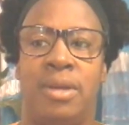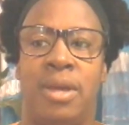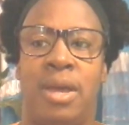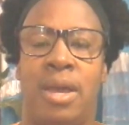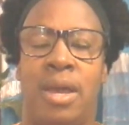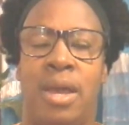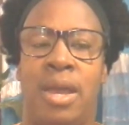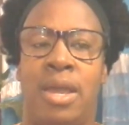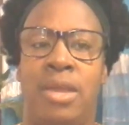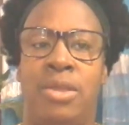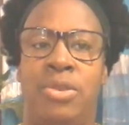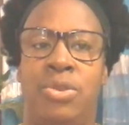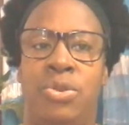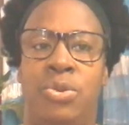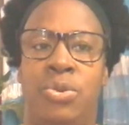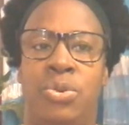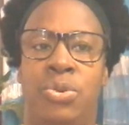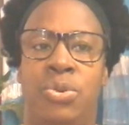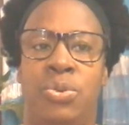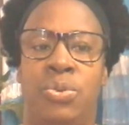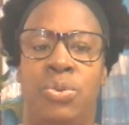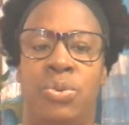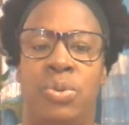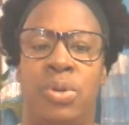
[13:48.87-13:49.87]
I knew
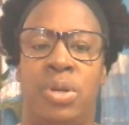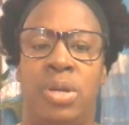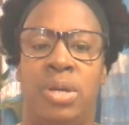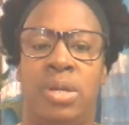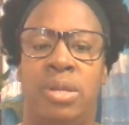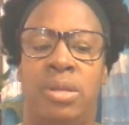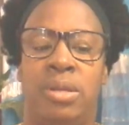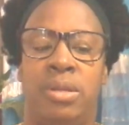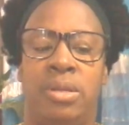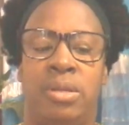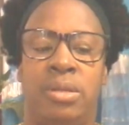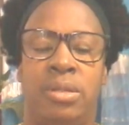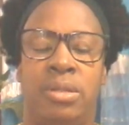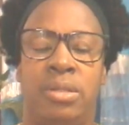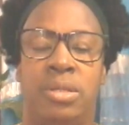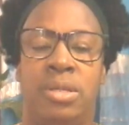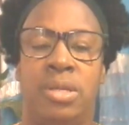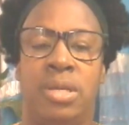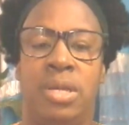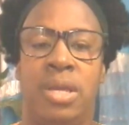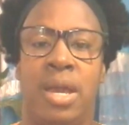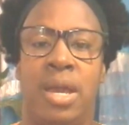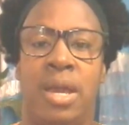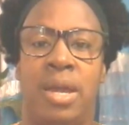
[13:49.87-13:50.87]
you, and
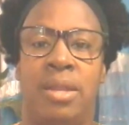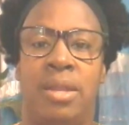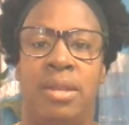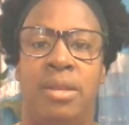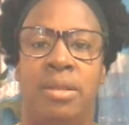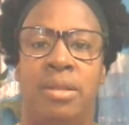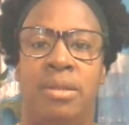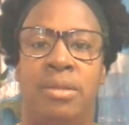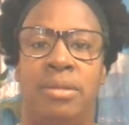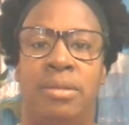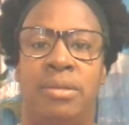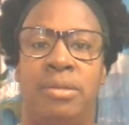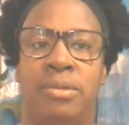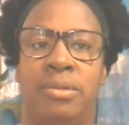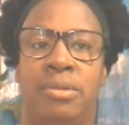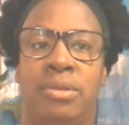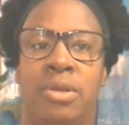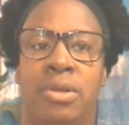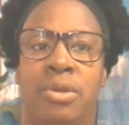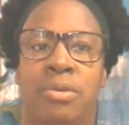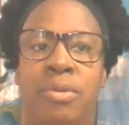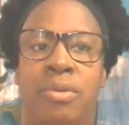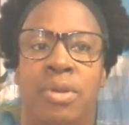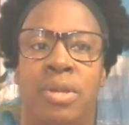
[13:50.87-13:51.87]
he had
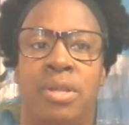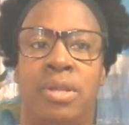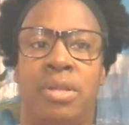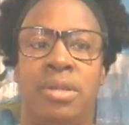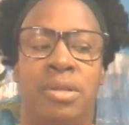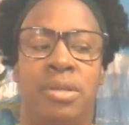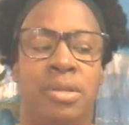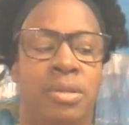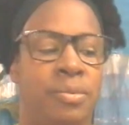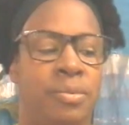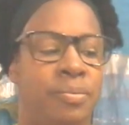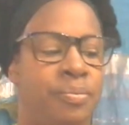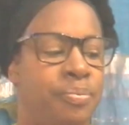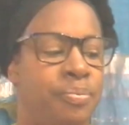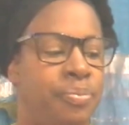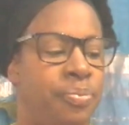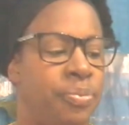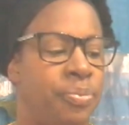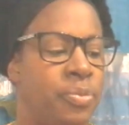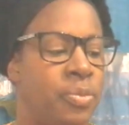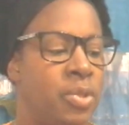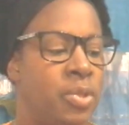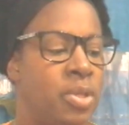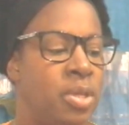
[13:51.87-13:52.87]
already
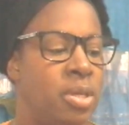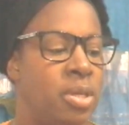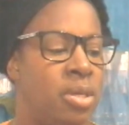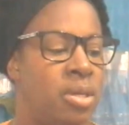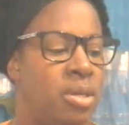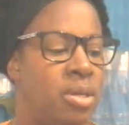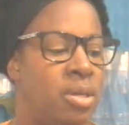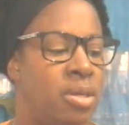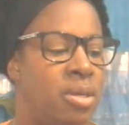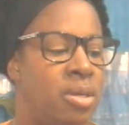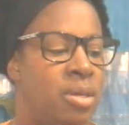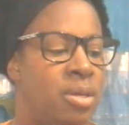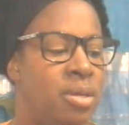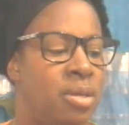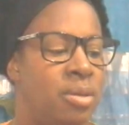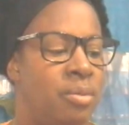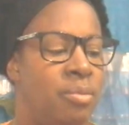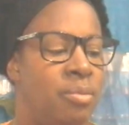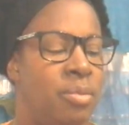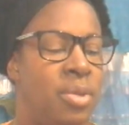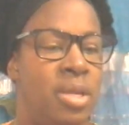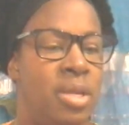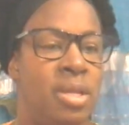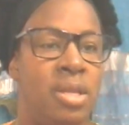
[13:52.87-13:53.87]

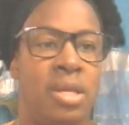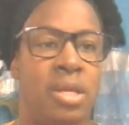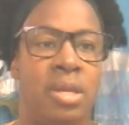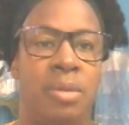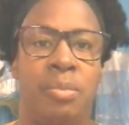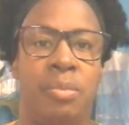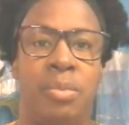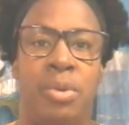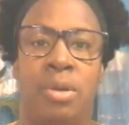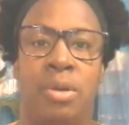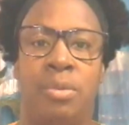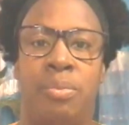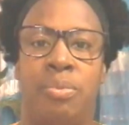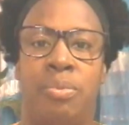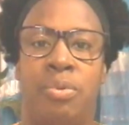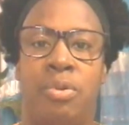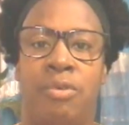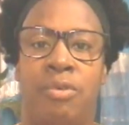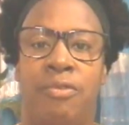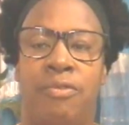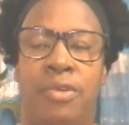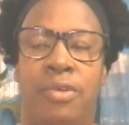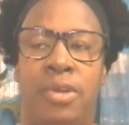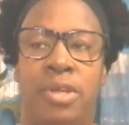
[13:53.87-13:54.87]
made him a
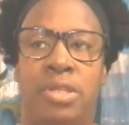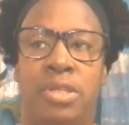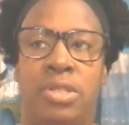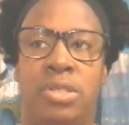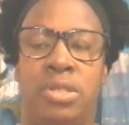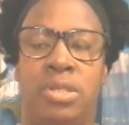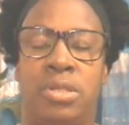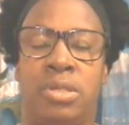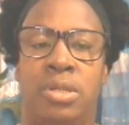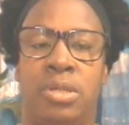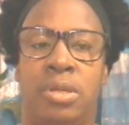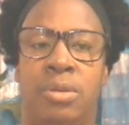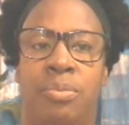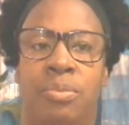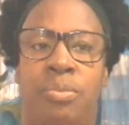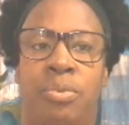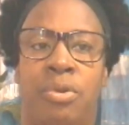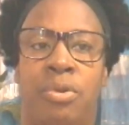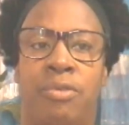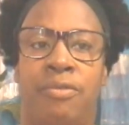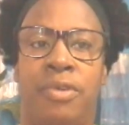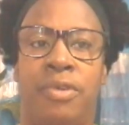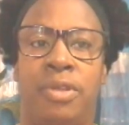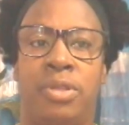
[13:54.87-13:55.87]
prophet
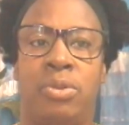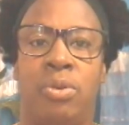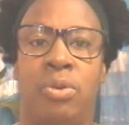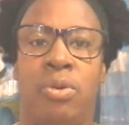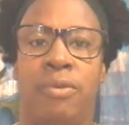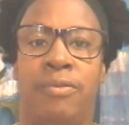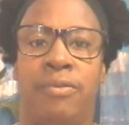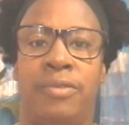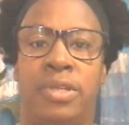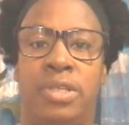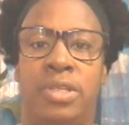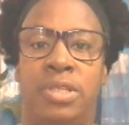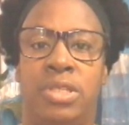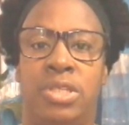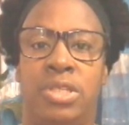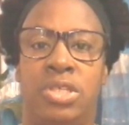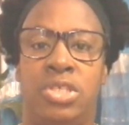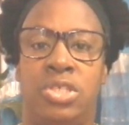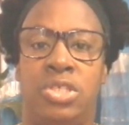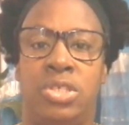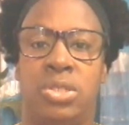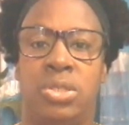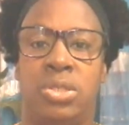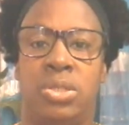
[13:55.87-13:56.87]
of the
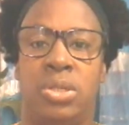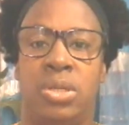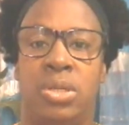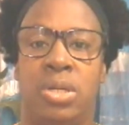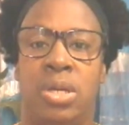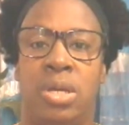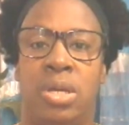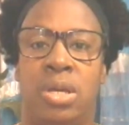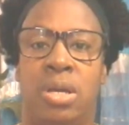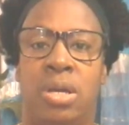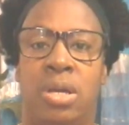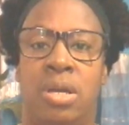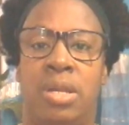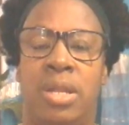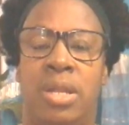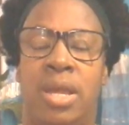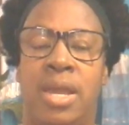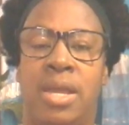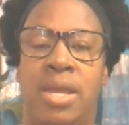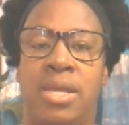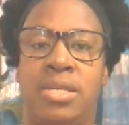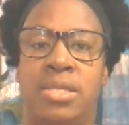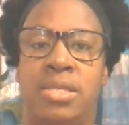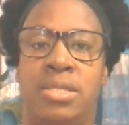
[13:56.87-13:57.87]
nation. And
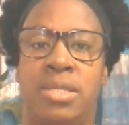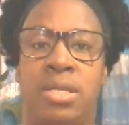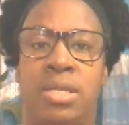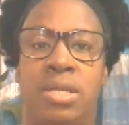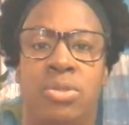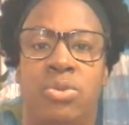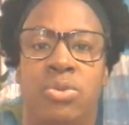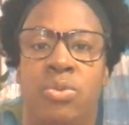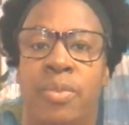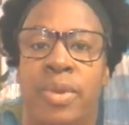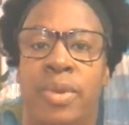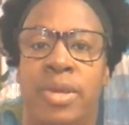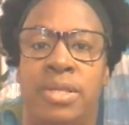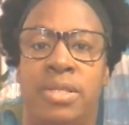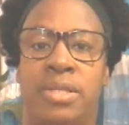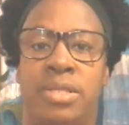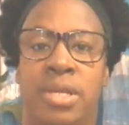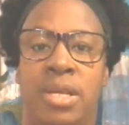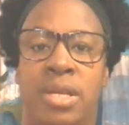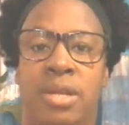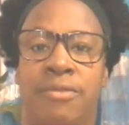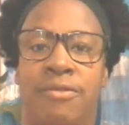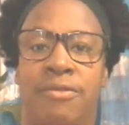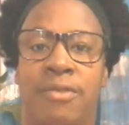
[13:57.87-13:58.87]
I say to
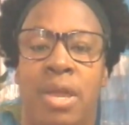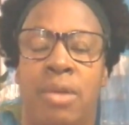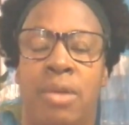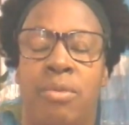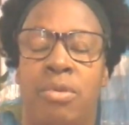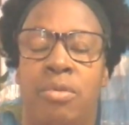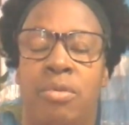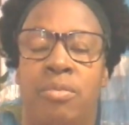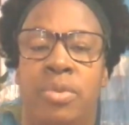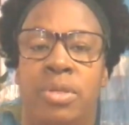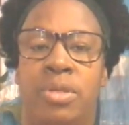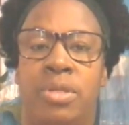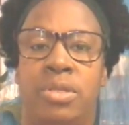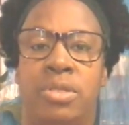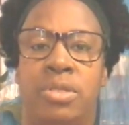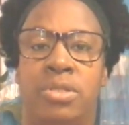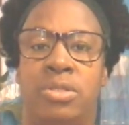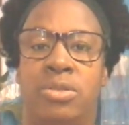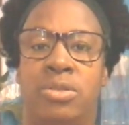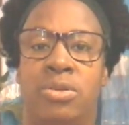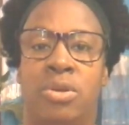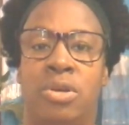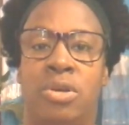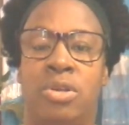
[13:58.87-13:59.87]
myself, I will be
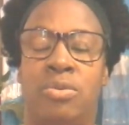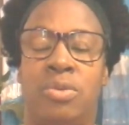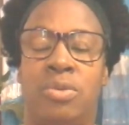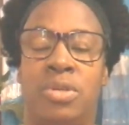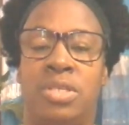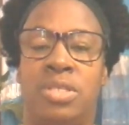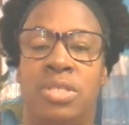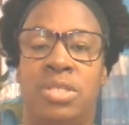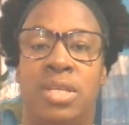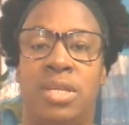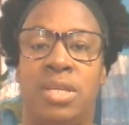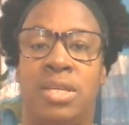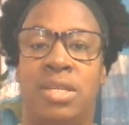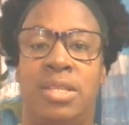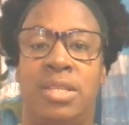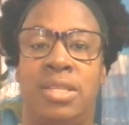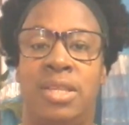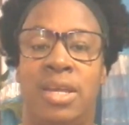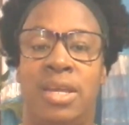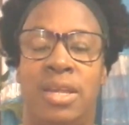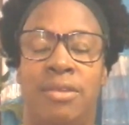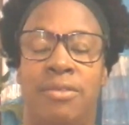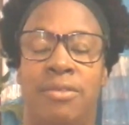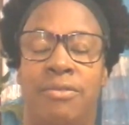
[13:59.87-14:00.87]
always taking
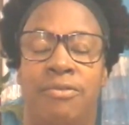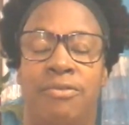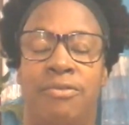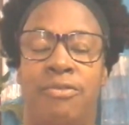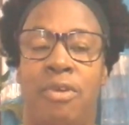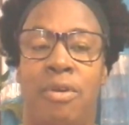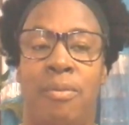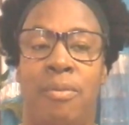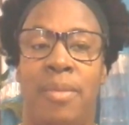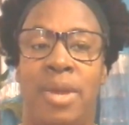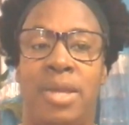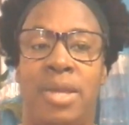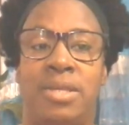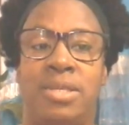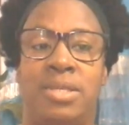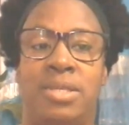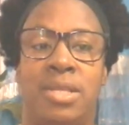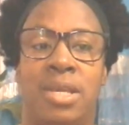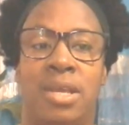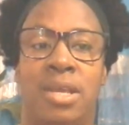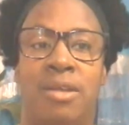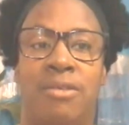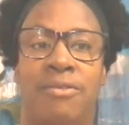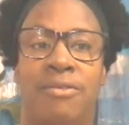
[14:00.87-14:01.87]
that for
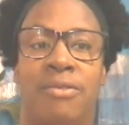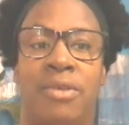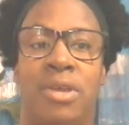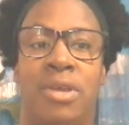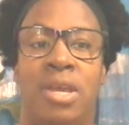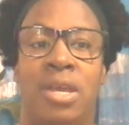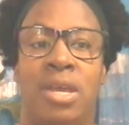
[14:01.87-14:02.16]
myself,